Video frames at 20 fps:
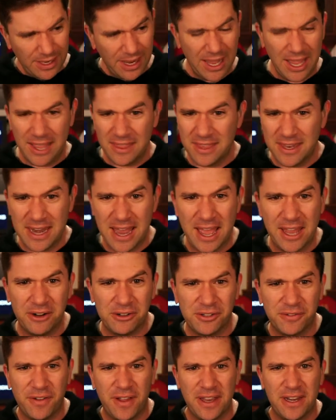And the Niners
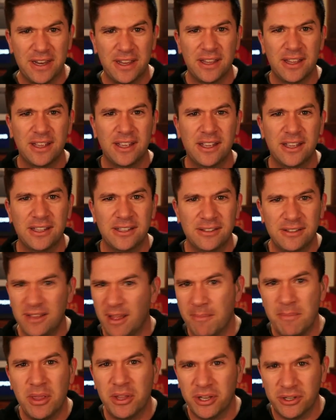have had a
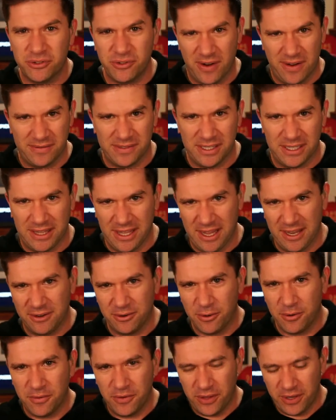million drives like that
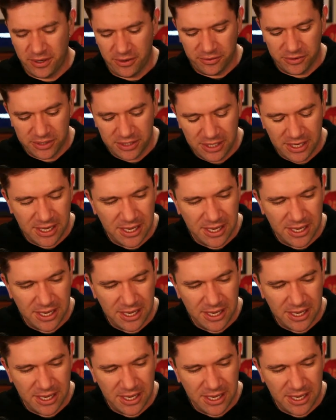over the years.